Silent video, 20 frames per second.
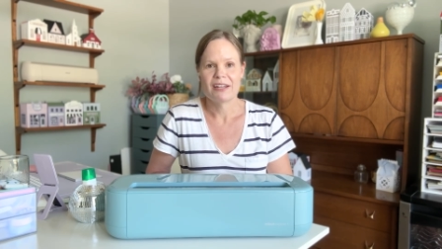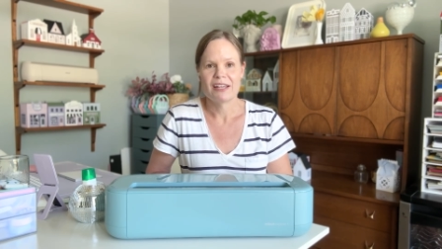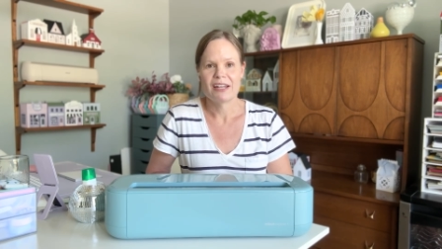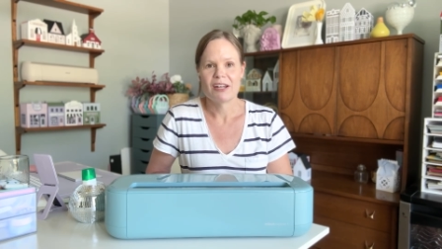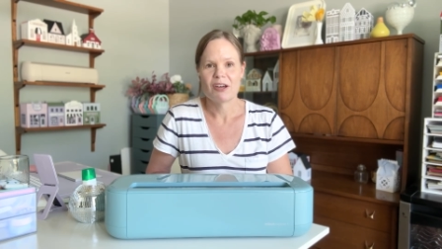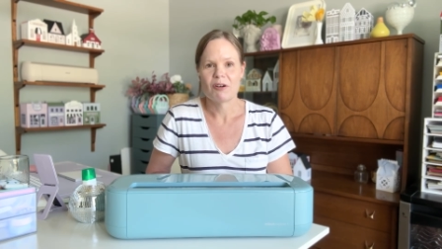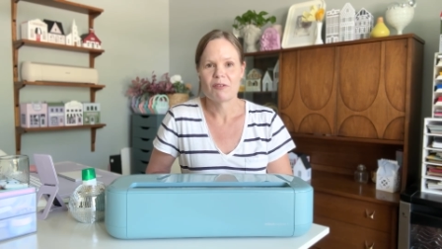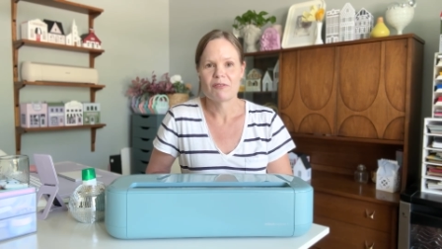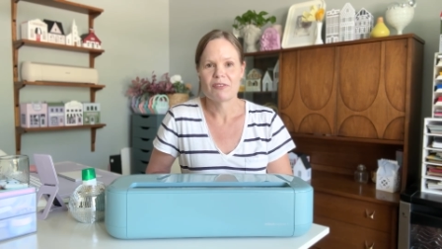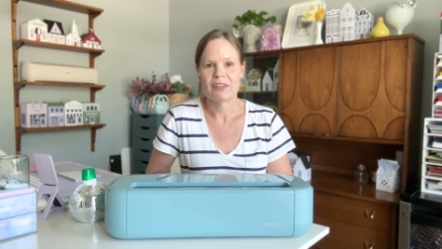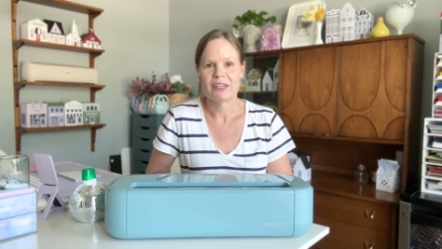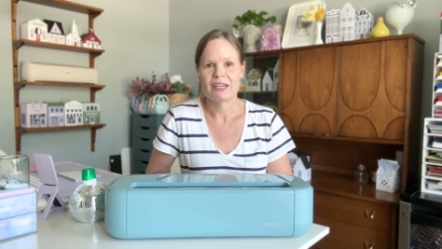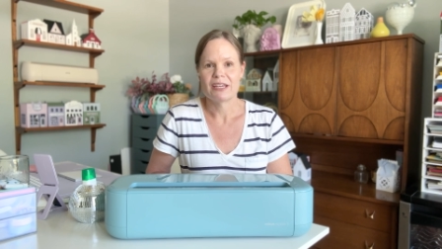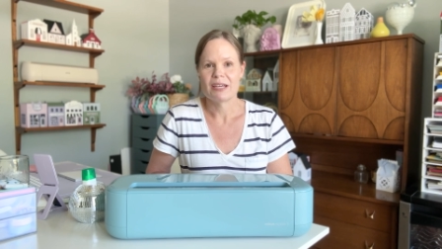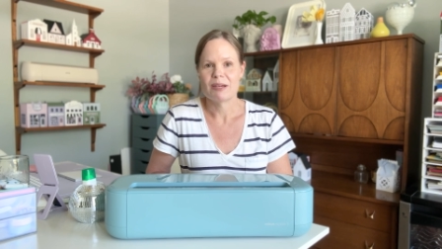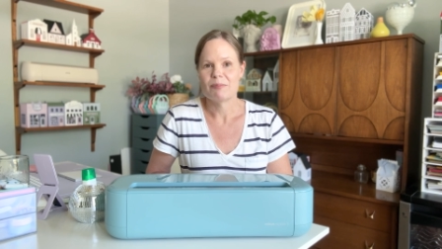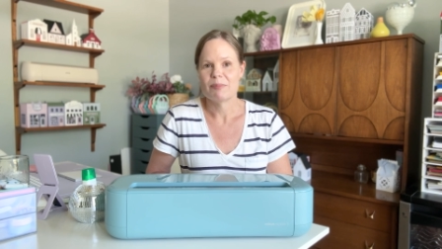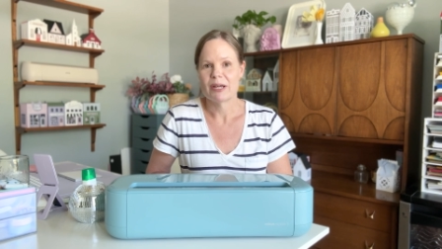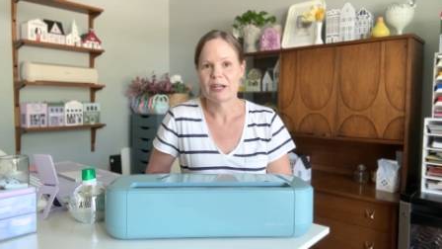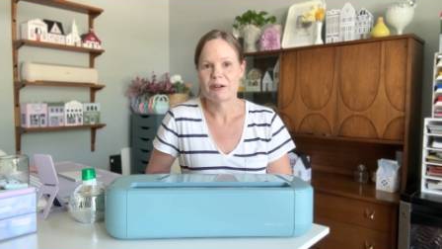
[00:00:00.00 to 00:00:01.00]
and hopefully
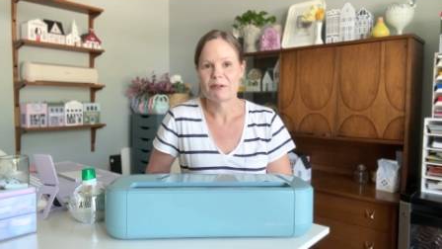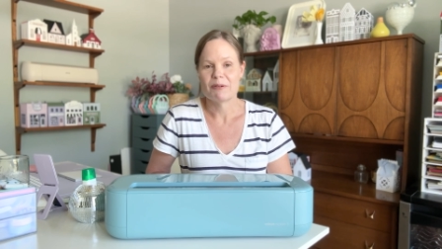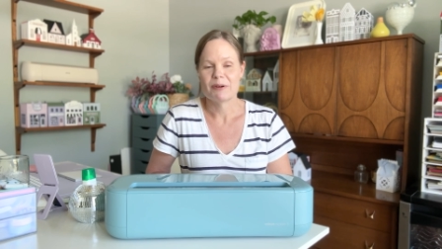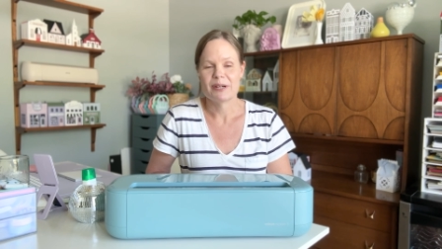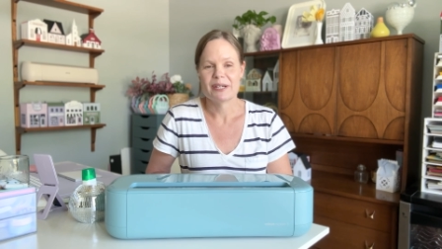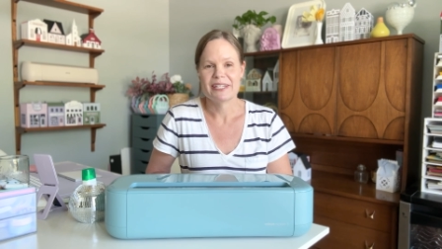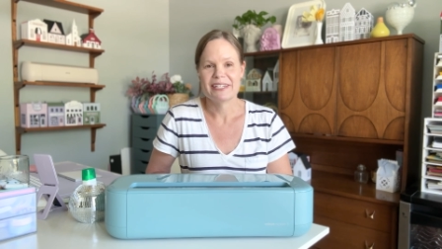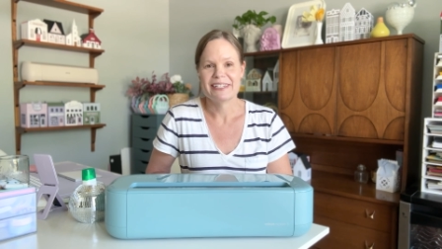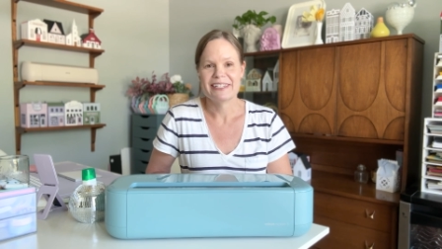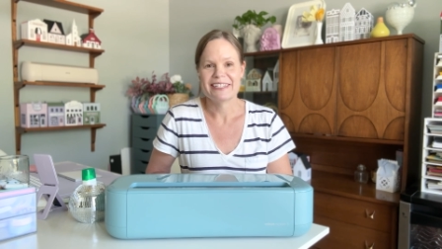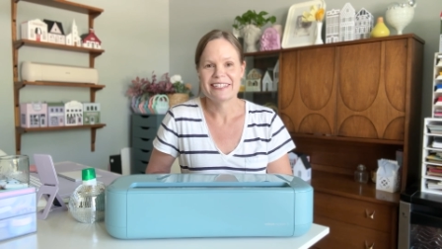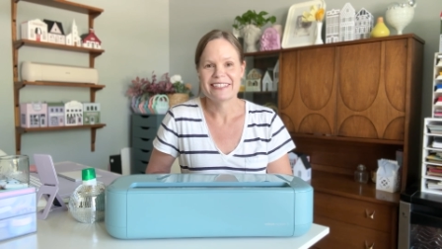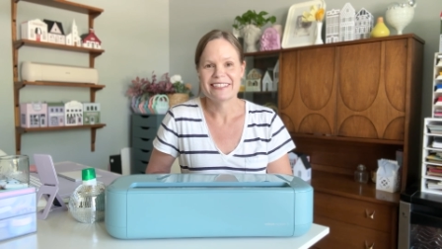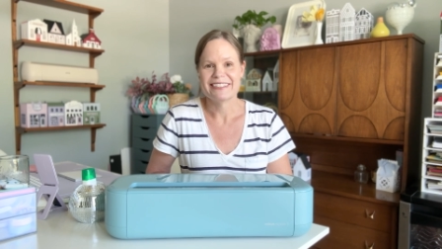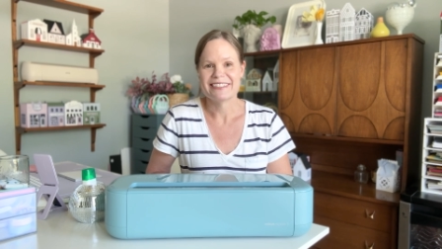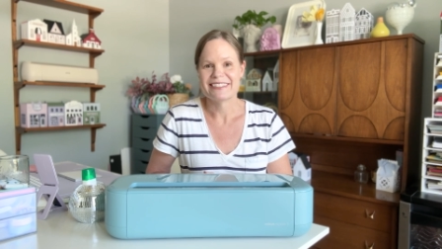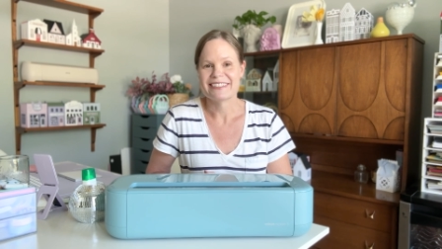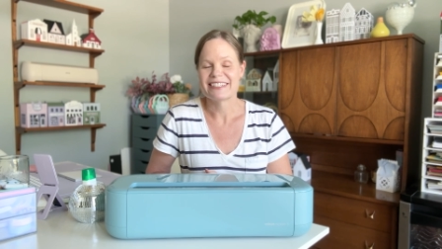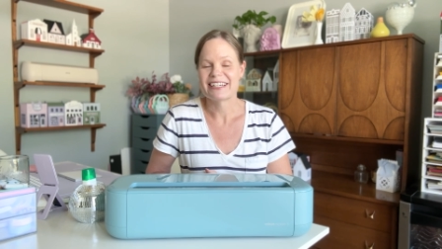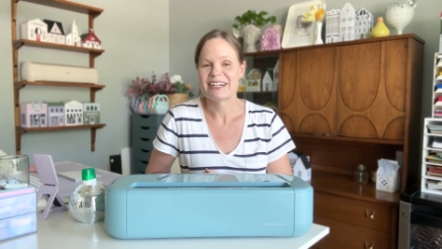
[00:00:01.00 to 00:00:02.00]
a better one
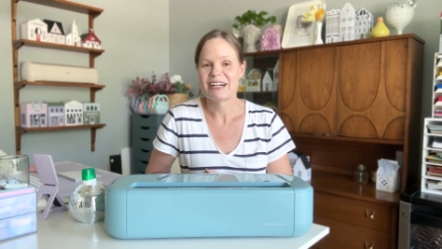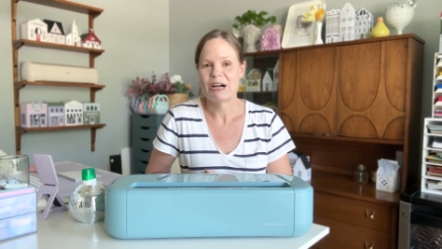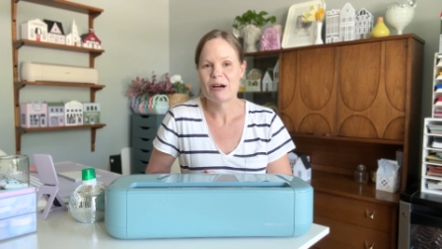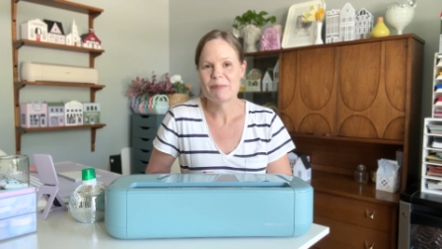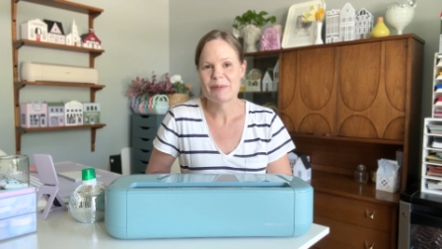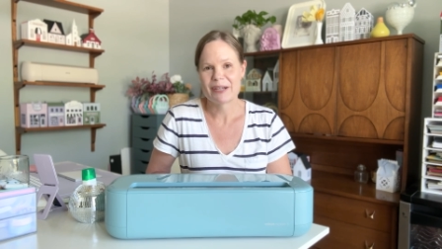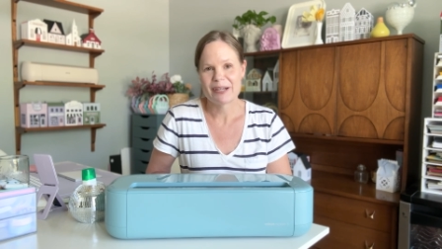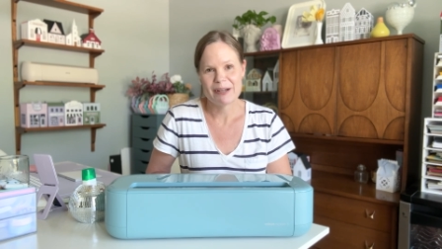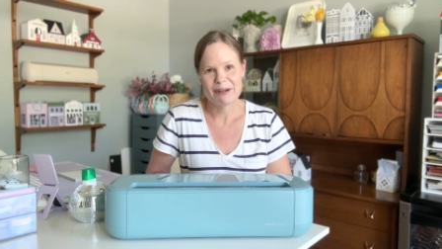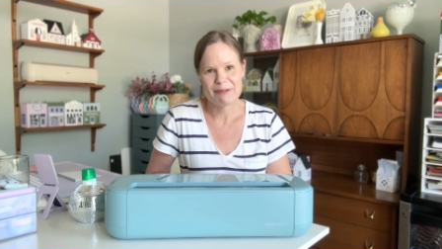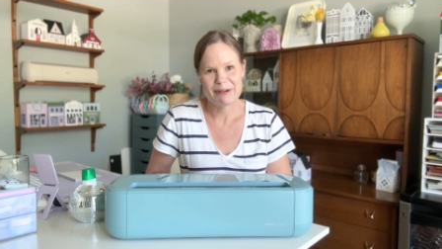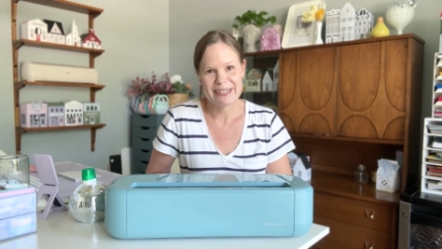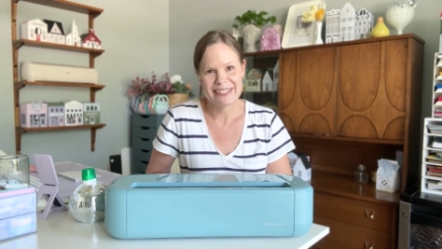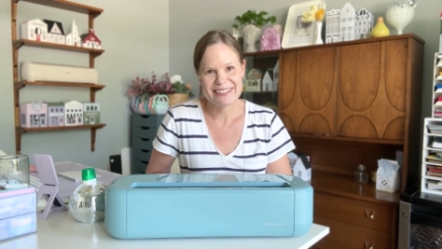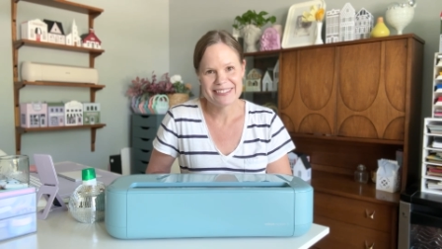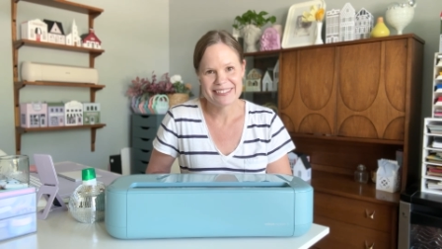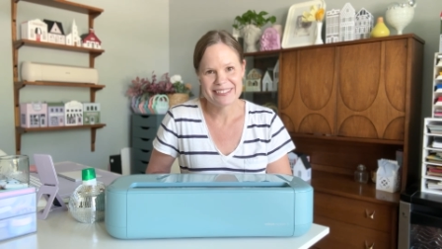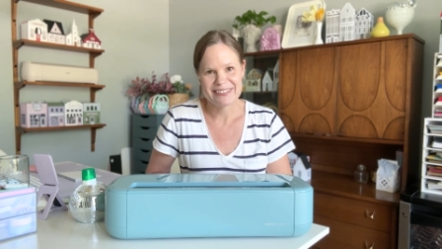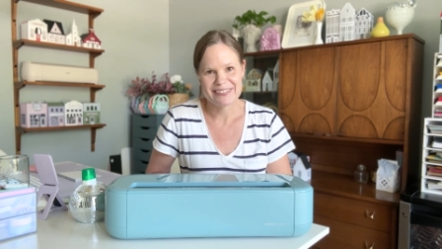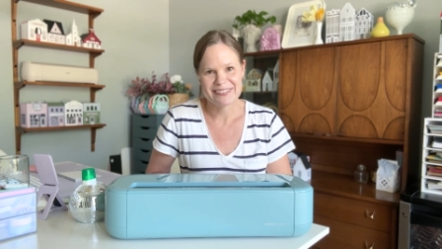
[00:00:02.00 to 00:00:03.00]
is coming our way
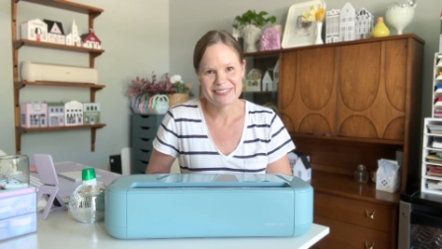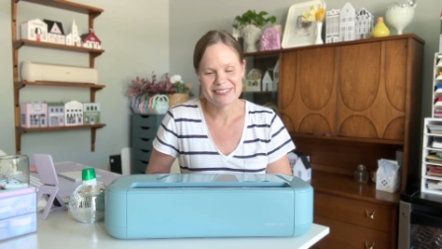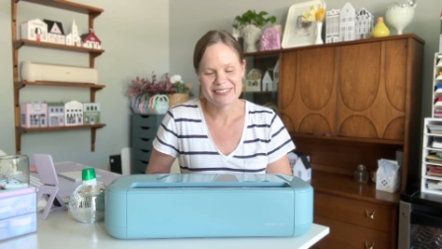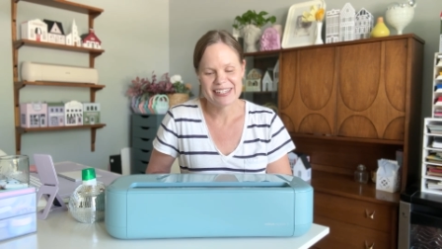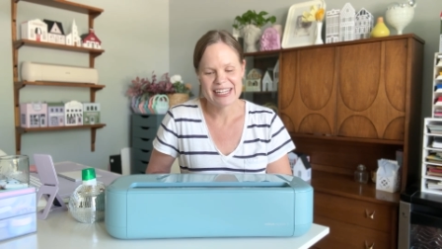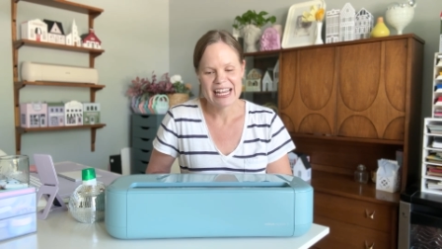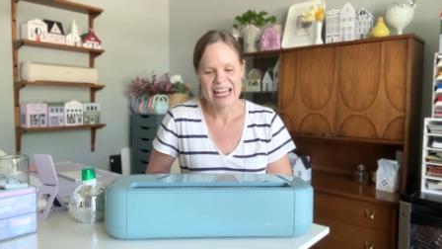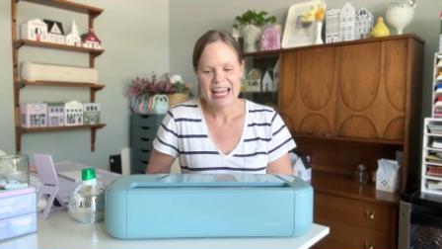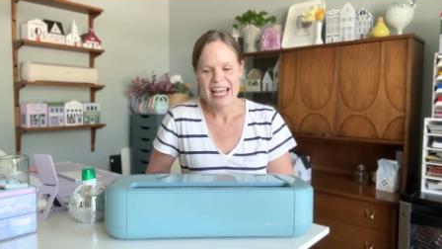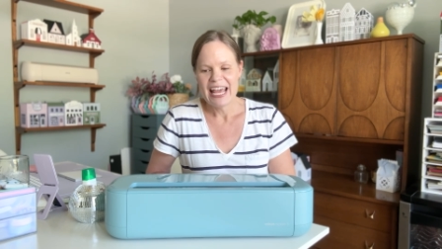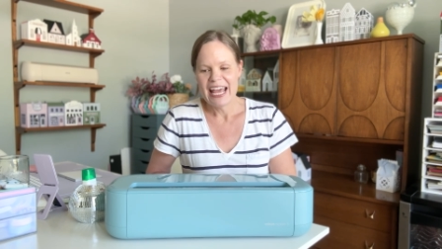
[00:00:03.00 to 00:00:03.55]
soon.